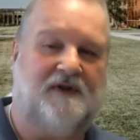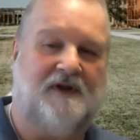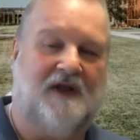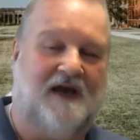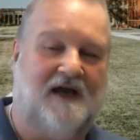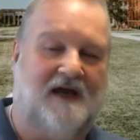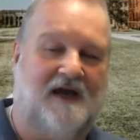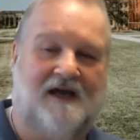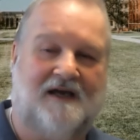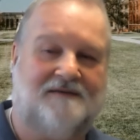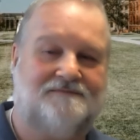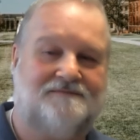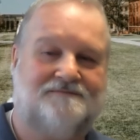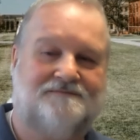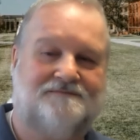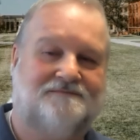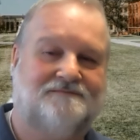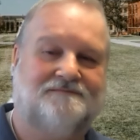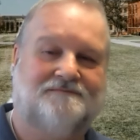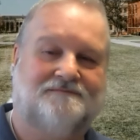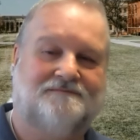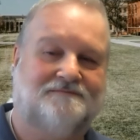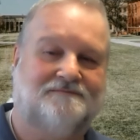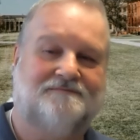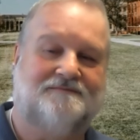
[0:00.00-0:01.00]
uh,
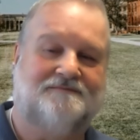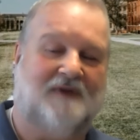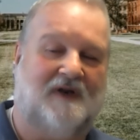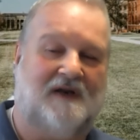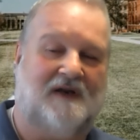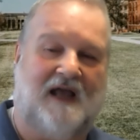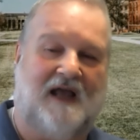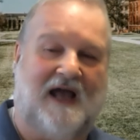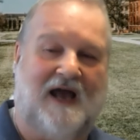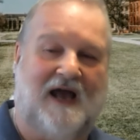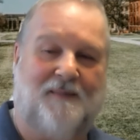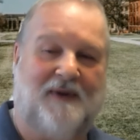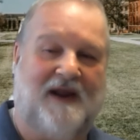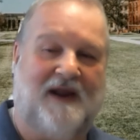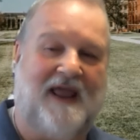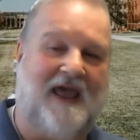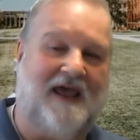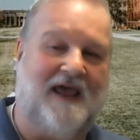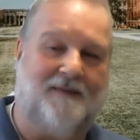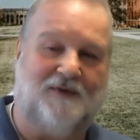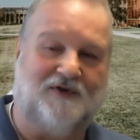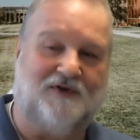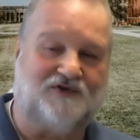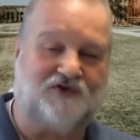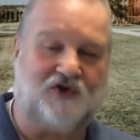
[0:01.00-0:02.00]
how many
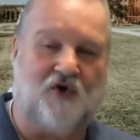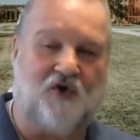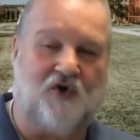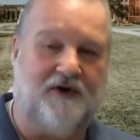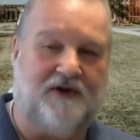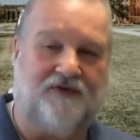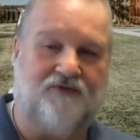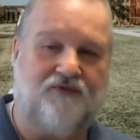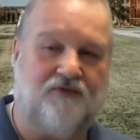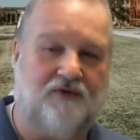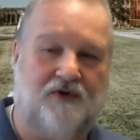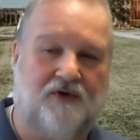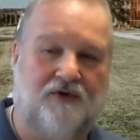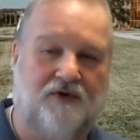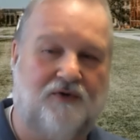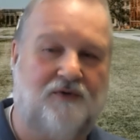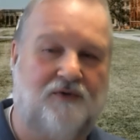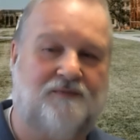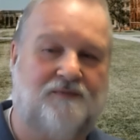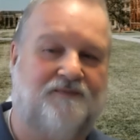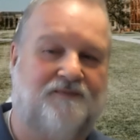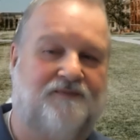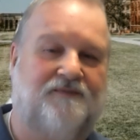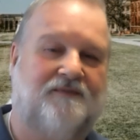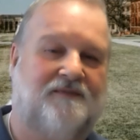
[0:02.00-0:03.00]
animals going
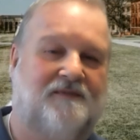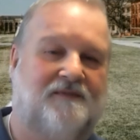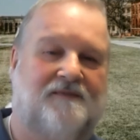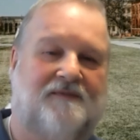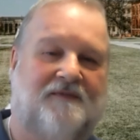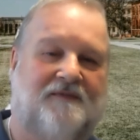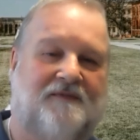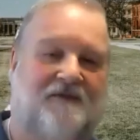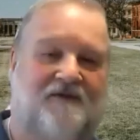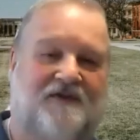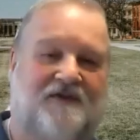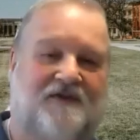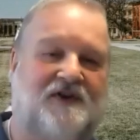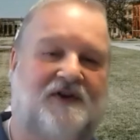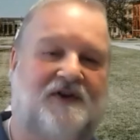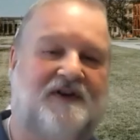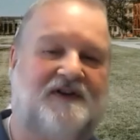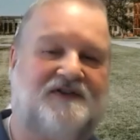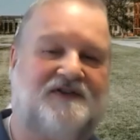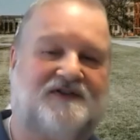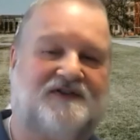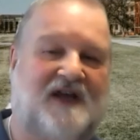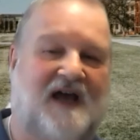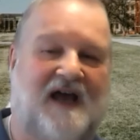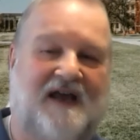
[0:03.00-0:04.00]
through, facility
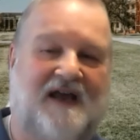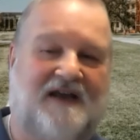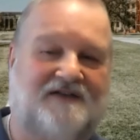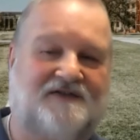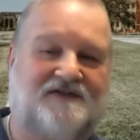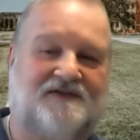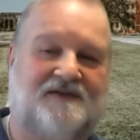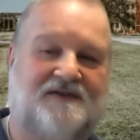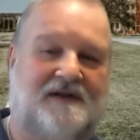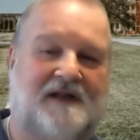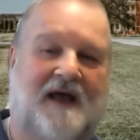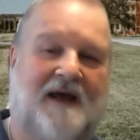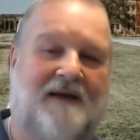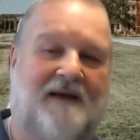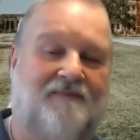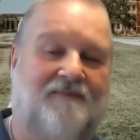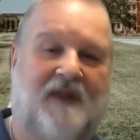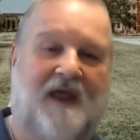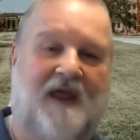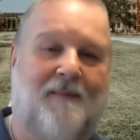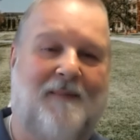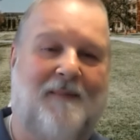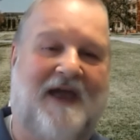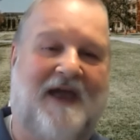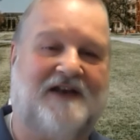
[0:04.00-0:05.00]
size. I,
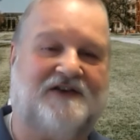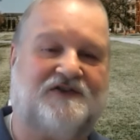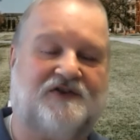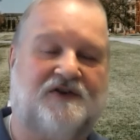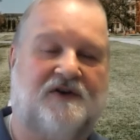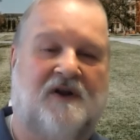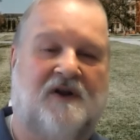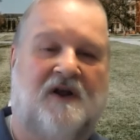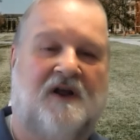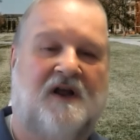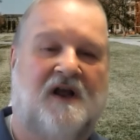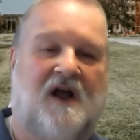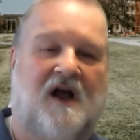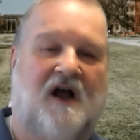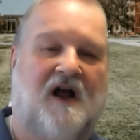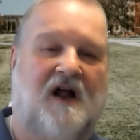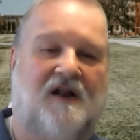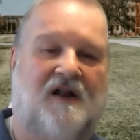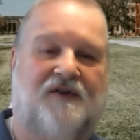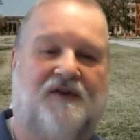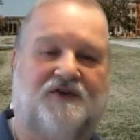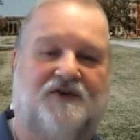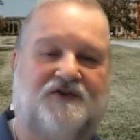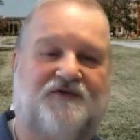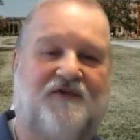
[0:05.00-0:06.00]
I, imagine
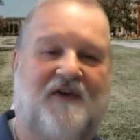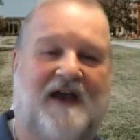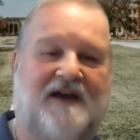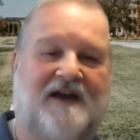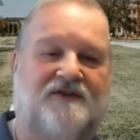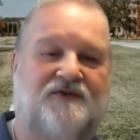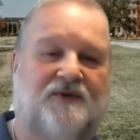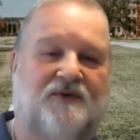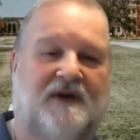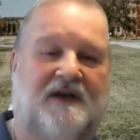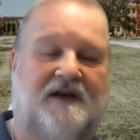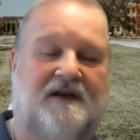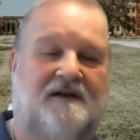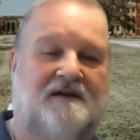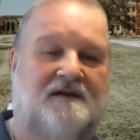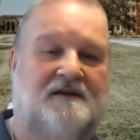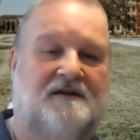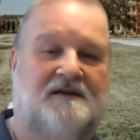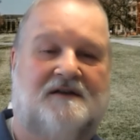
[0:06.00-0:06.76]
all those factor in.